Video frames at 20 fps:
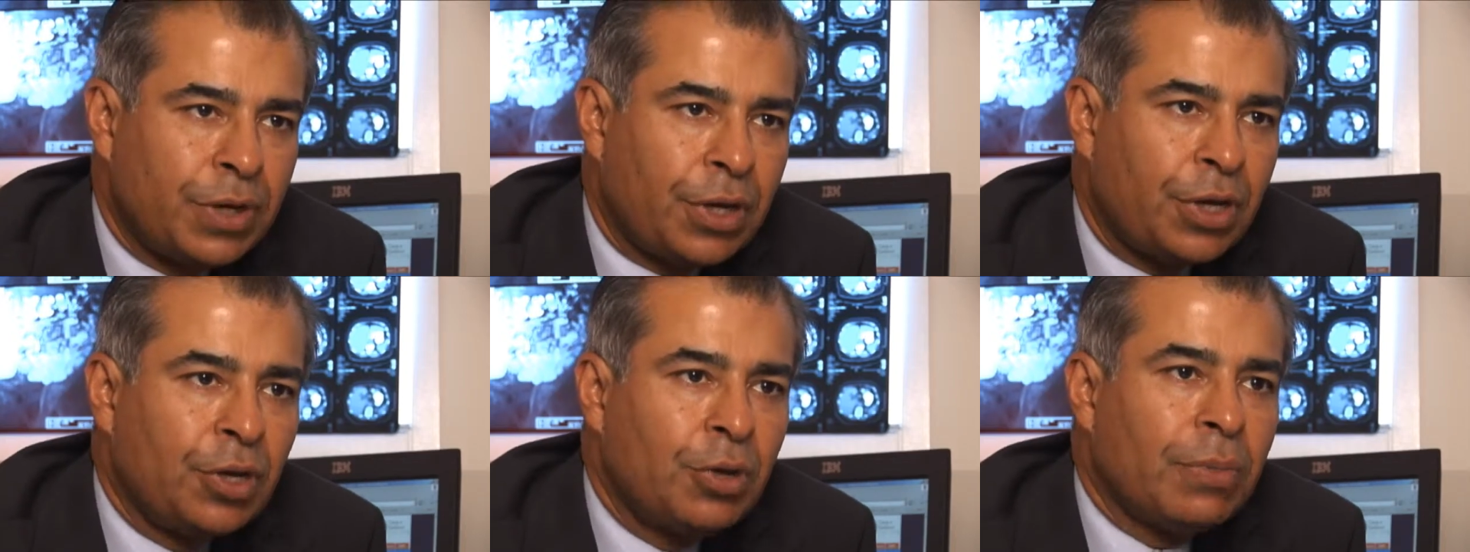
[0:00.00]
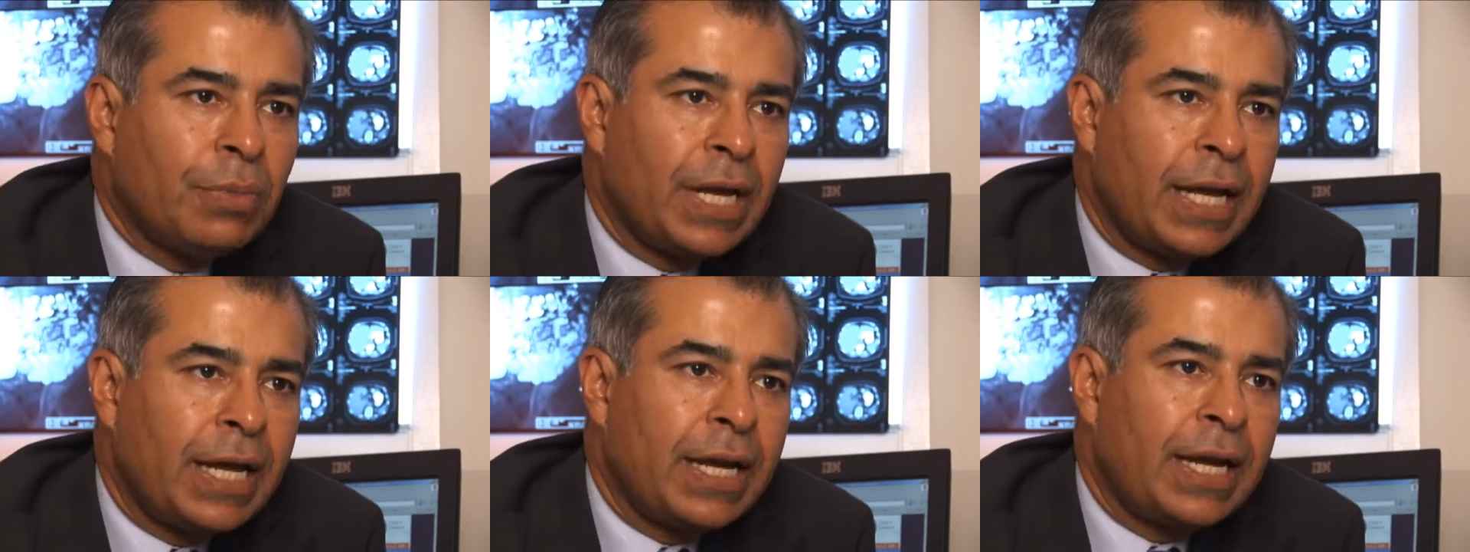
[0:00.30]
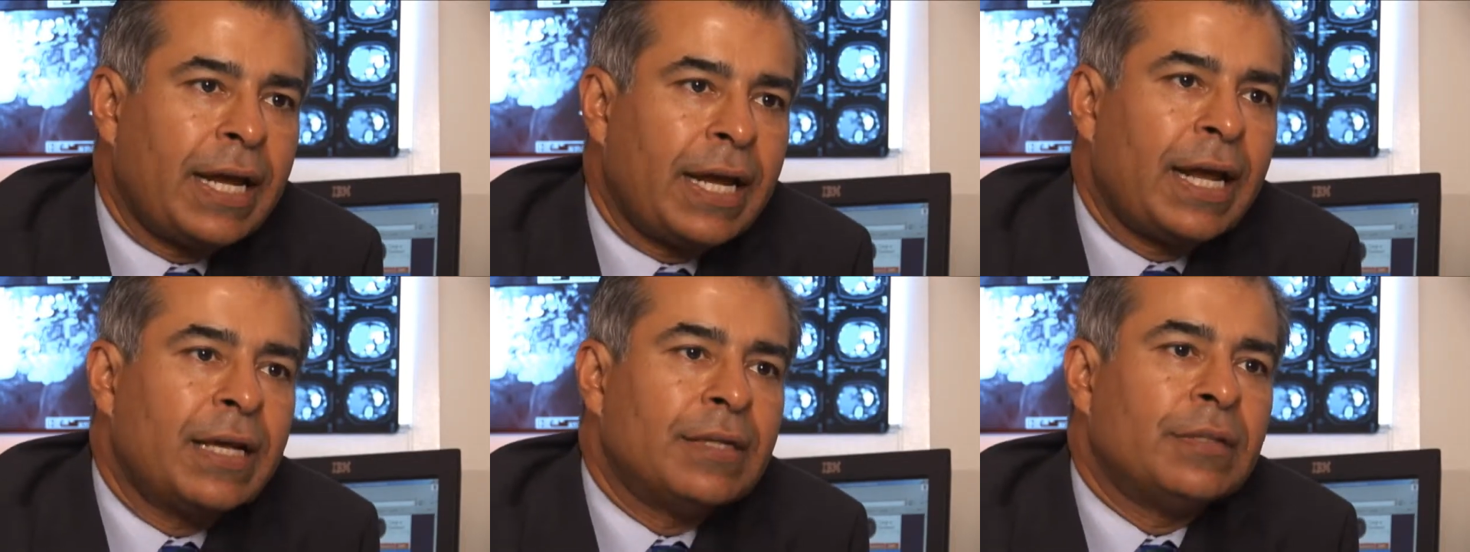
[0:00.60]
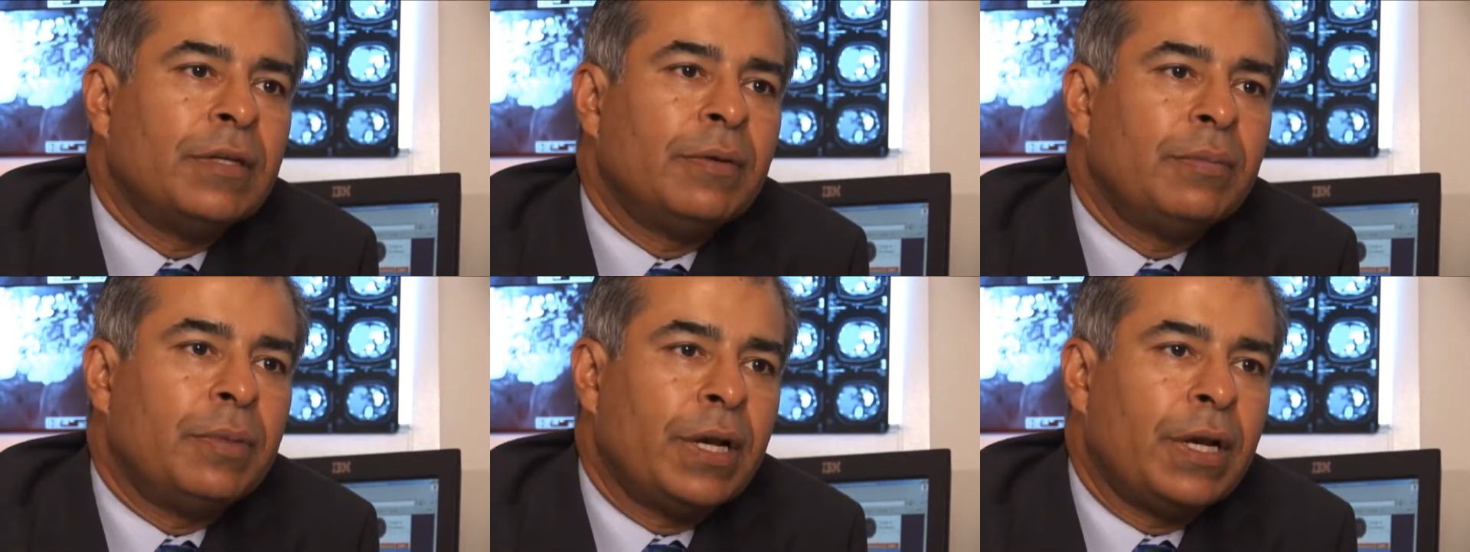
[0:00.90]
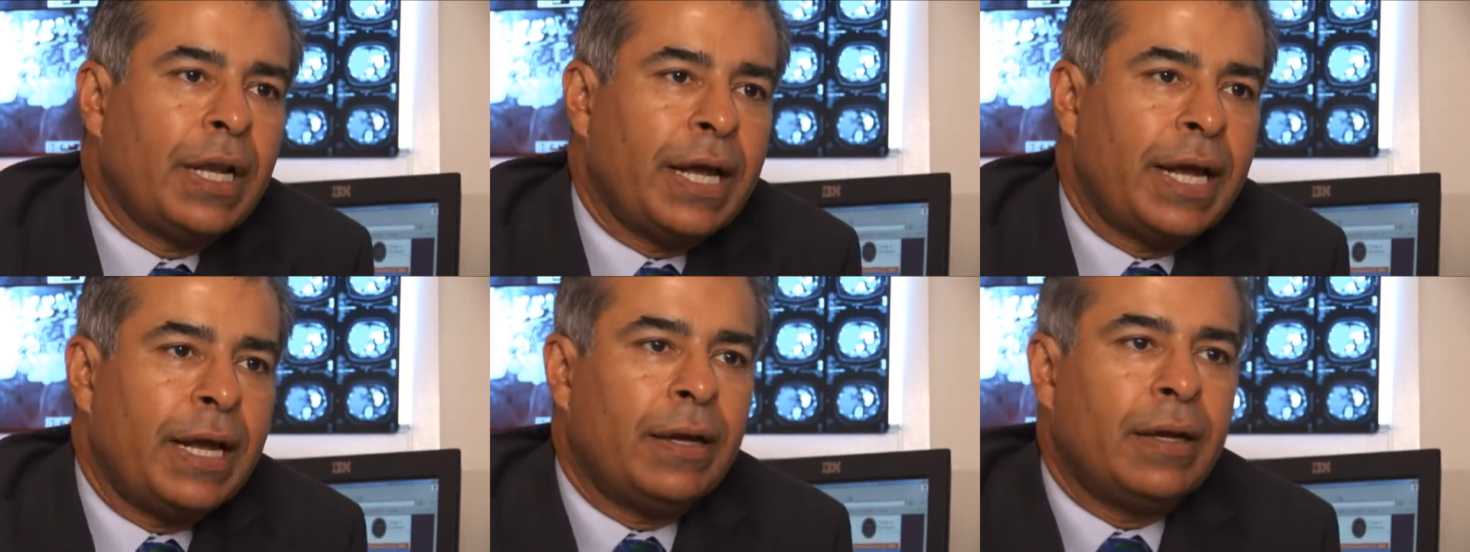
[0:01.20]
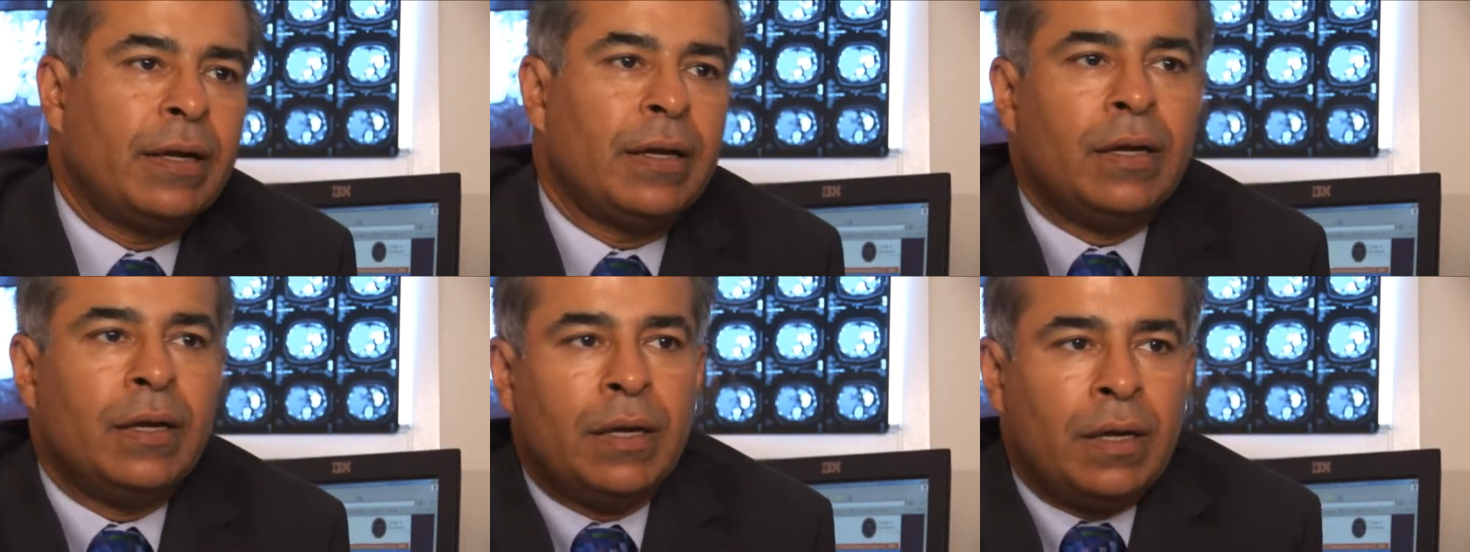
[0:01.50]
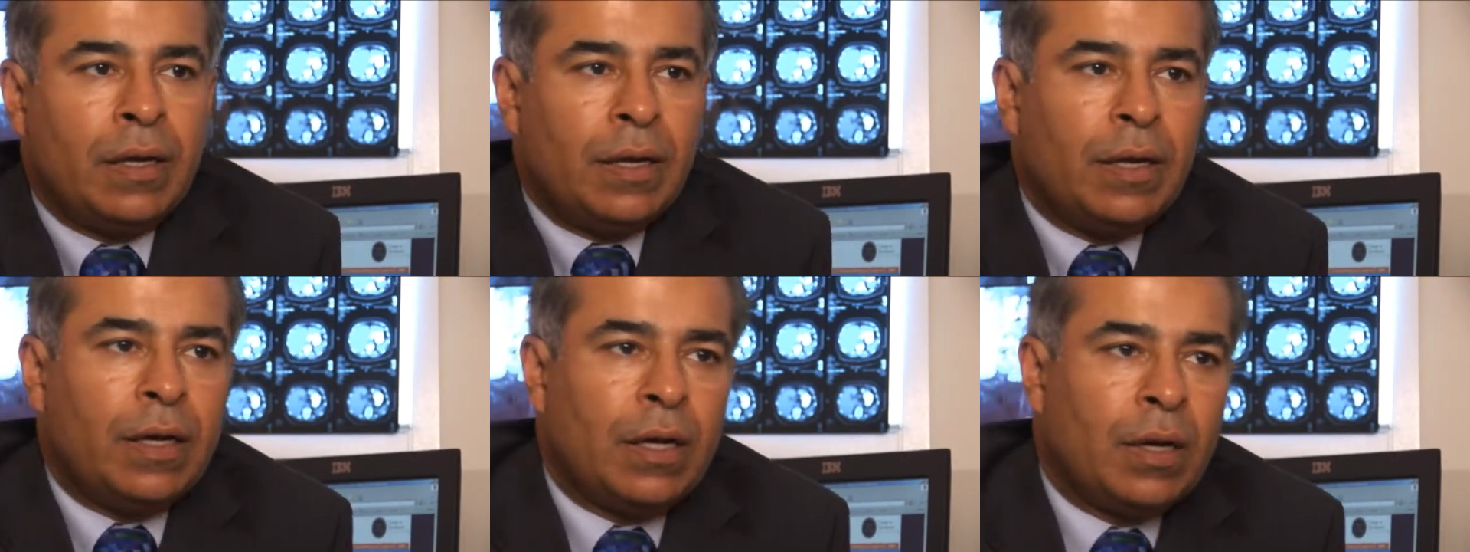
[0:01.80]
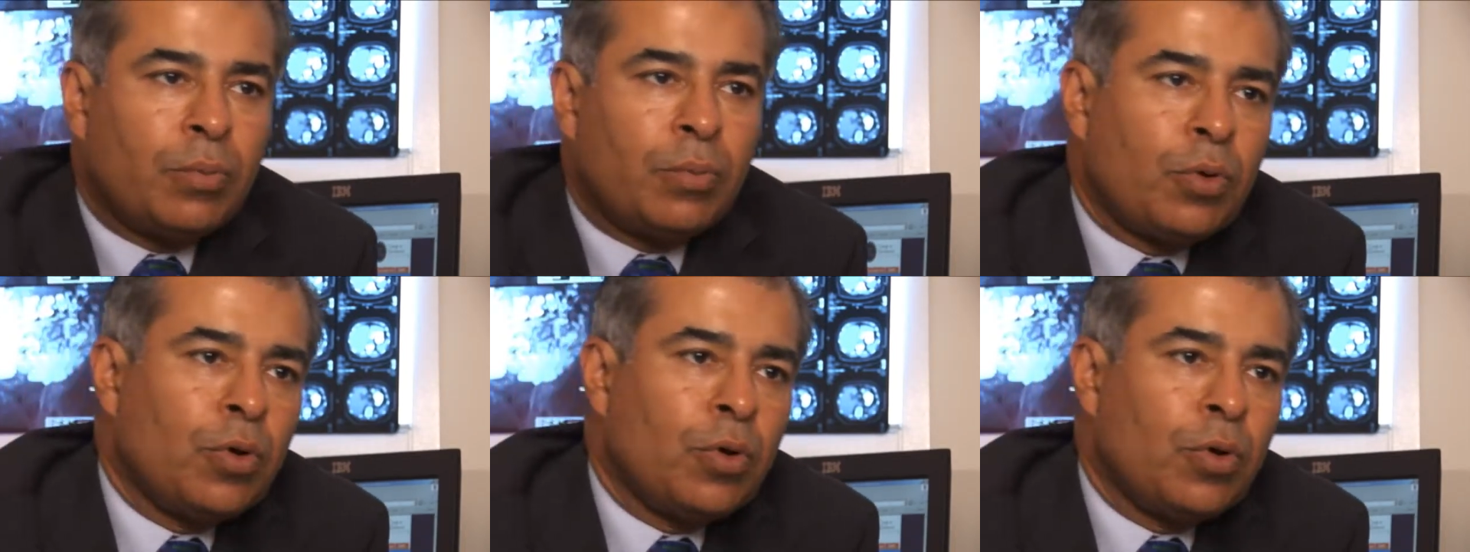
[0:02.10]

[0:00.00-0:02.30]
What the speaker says: accumulating as they've been laying in a